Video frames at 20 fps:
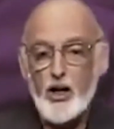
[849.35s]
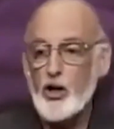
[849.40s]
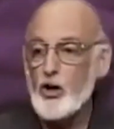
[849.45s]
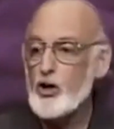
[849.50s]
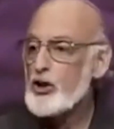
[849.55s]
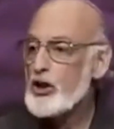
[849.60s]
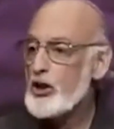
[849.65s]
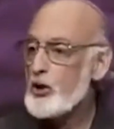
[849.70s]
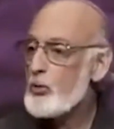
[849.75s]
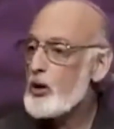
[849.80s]

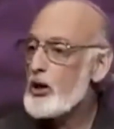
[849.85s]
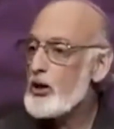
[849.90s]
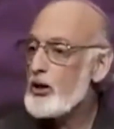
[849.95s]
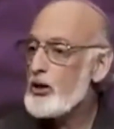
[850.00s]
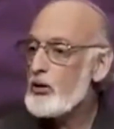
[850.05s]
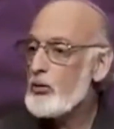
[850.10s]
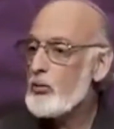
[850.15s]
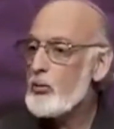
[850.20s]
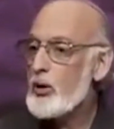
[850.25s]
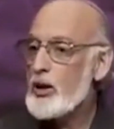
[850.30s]
Usually when
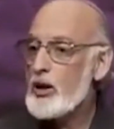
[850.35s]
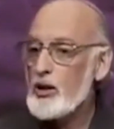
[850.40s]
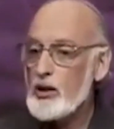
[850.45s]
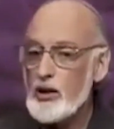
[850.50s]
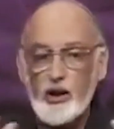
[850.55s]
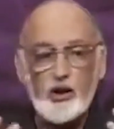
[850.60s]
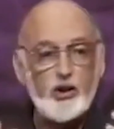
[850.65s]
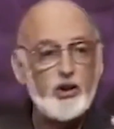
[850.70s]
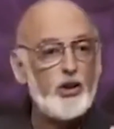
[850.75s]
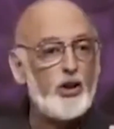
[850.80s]
a, when a
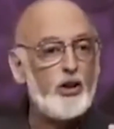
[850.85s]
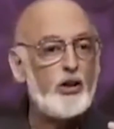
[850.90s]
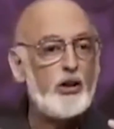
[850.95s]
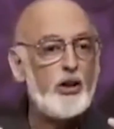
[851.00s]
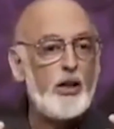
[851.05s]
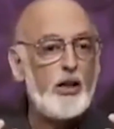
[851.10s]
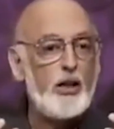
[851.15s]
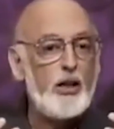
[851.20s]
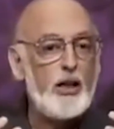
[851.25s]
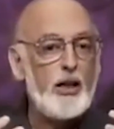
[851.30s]

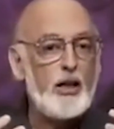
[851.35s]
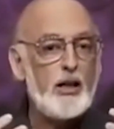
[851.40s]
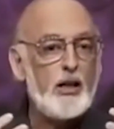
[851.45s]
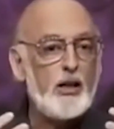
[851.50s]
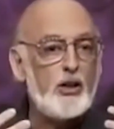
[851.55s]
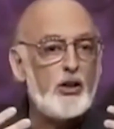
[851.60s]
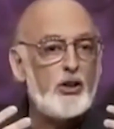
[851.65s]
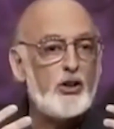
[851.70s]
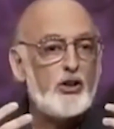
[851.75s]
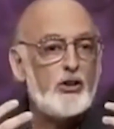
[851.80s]
listener
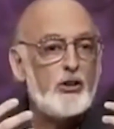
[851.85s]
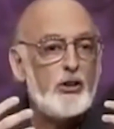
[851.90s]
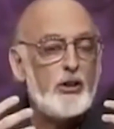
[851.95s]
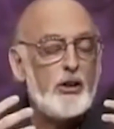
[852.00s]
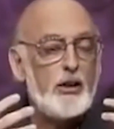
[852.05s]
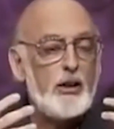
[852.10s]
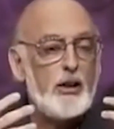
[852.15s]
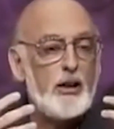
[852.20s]
is